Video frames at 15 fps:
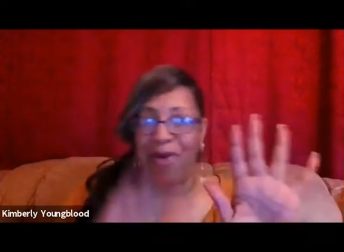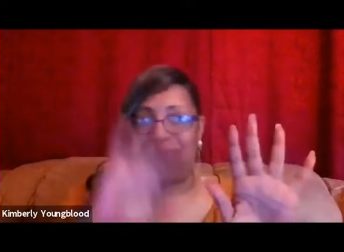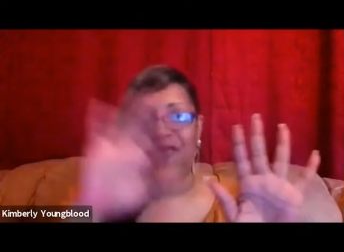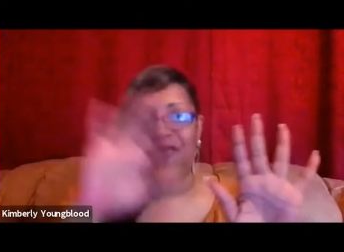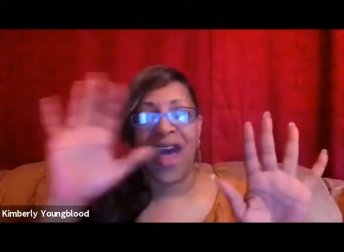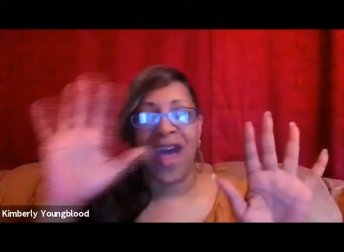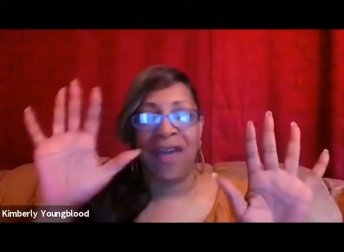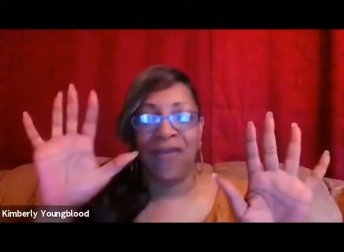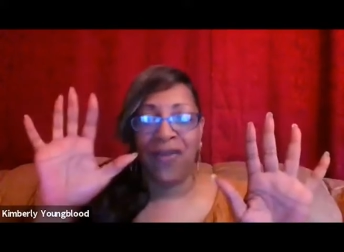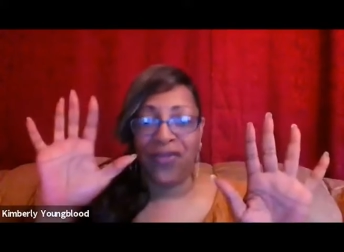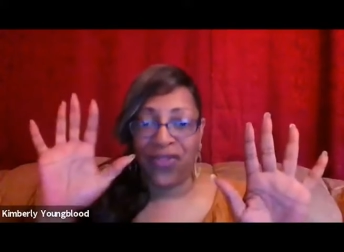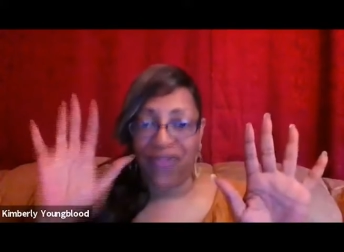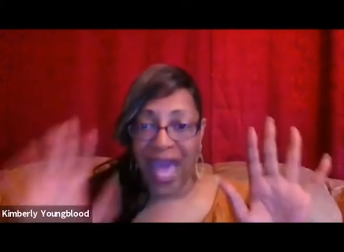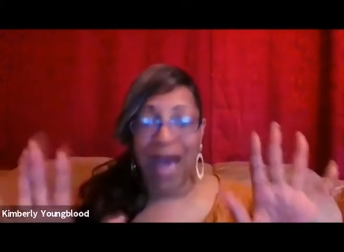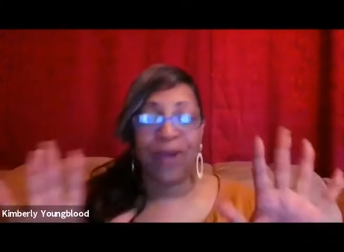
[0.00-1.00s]
or
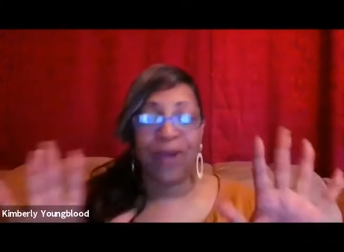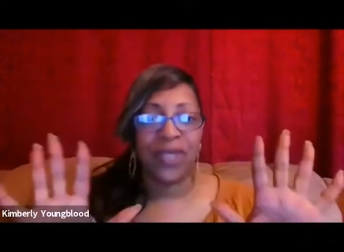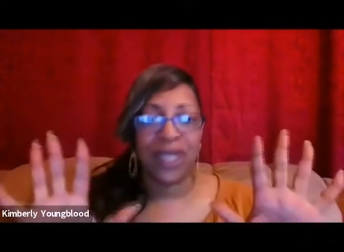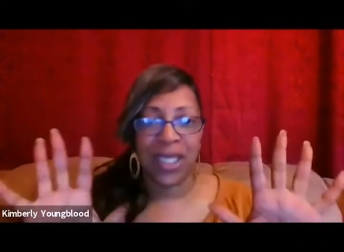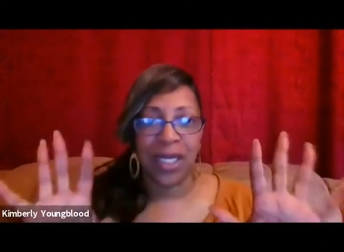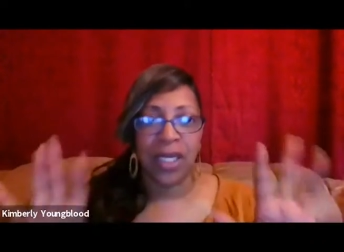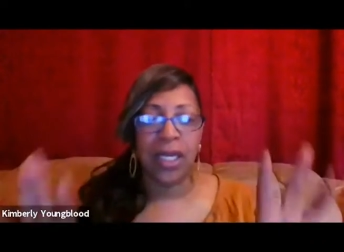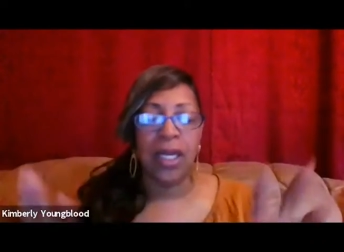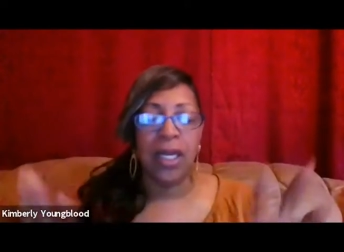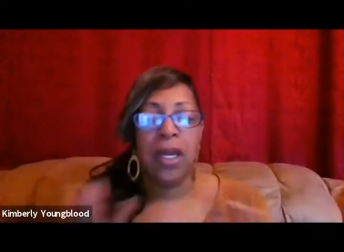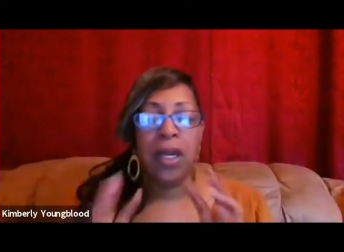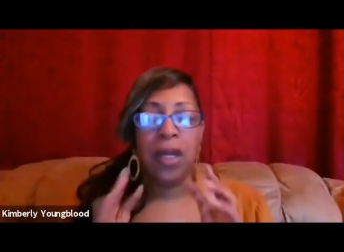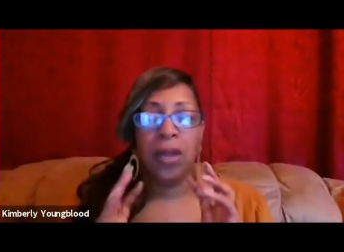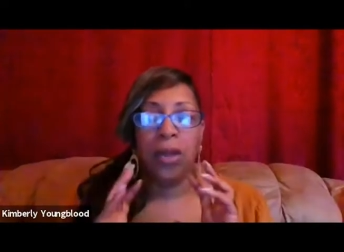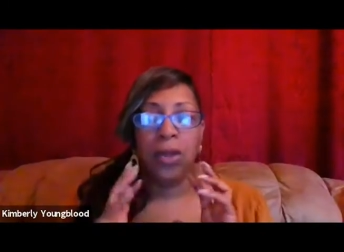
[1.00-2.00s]
5,000,
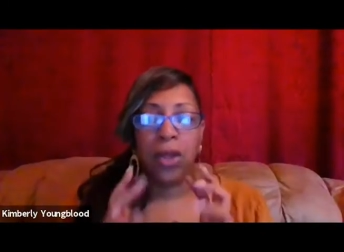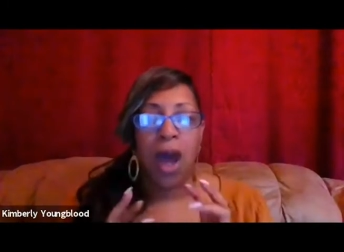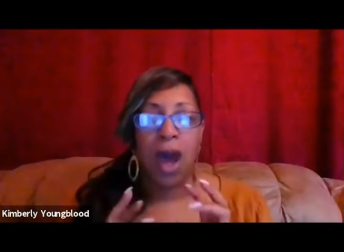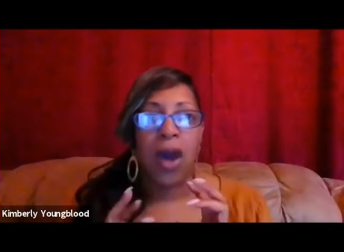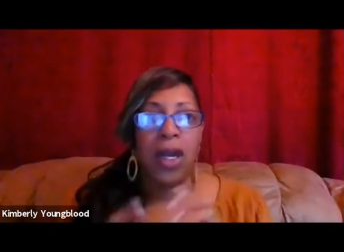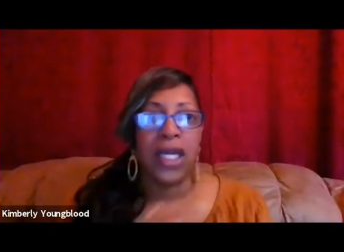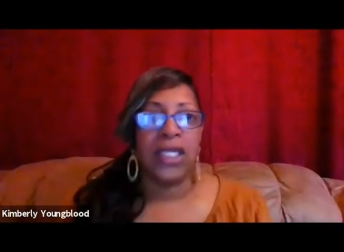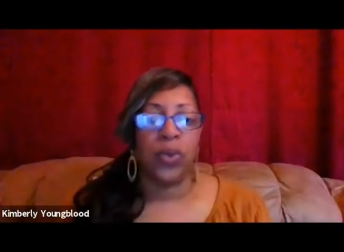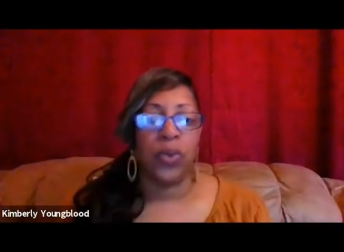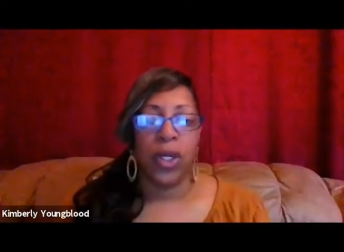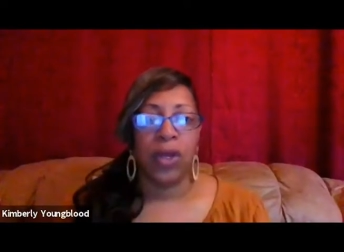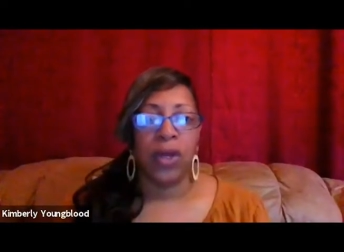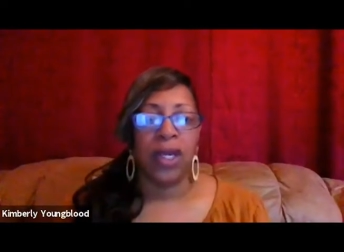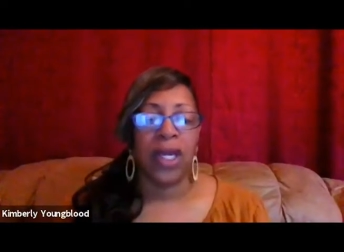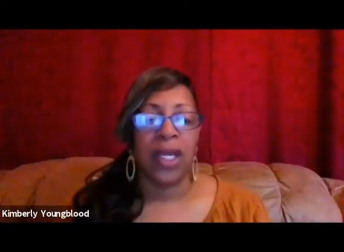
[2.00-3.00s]
long as
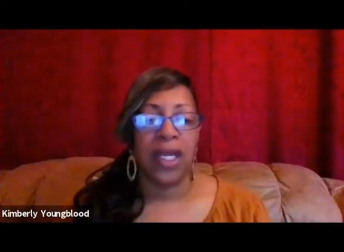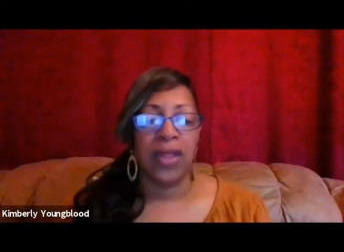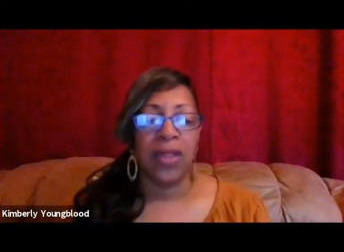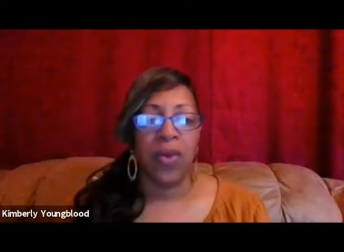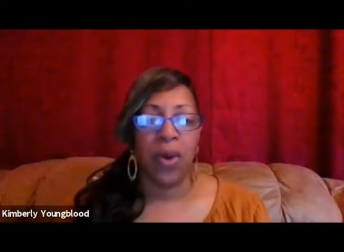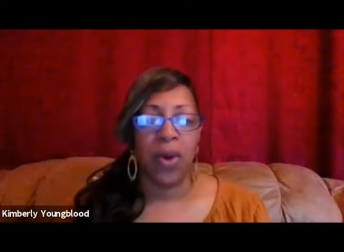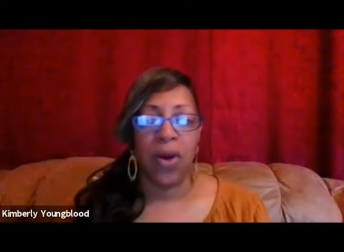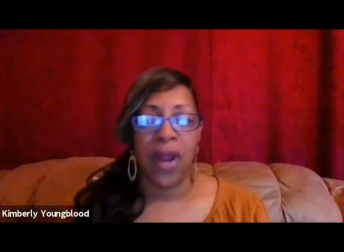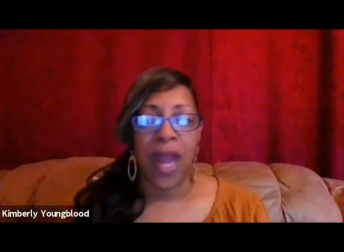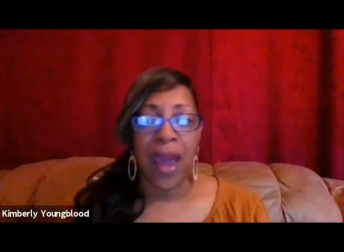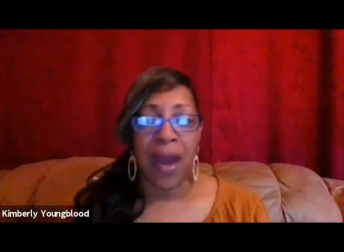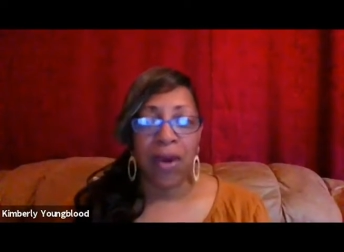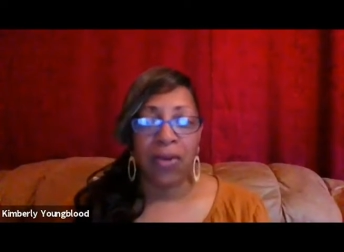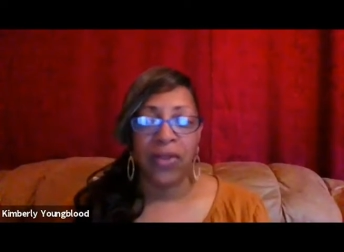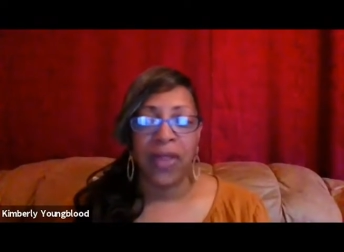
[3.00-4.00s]
we are getting the word
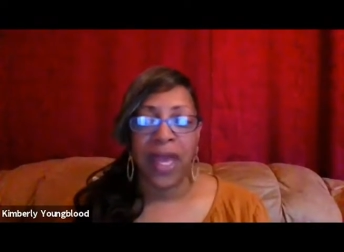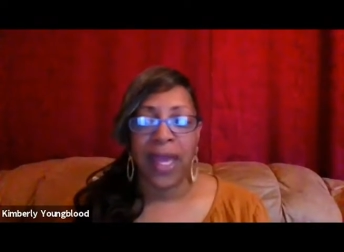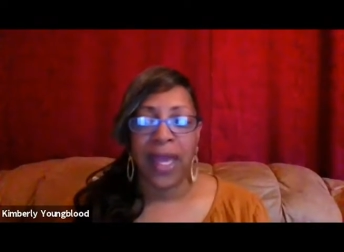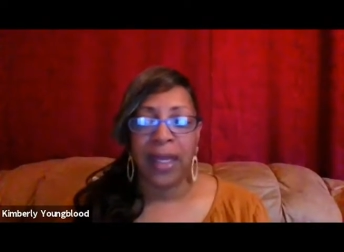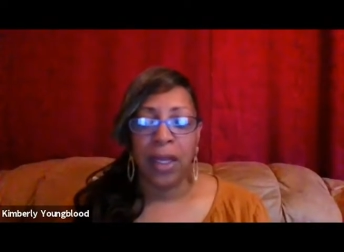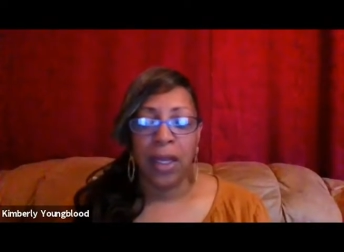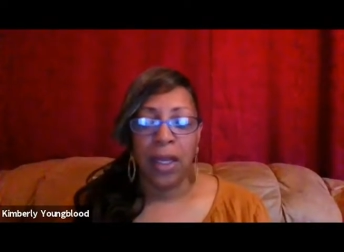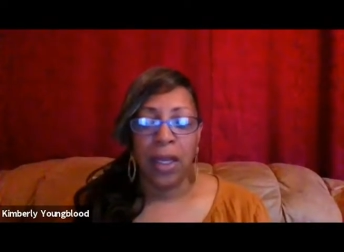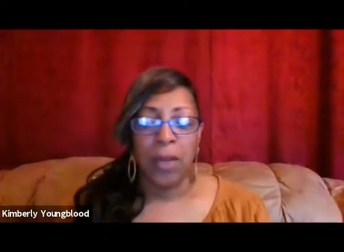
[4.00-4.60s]
out that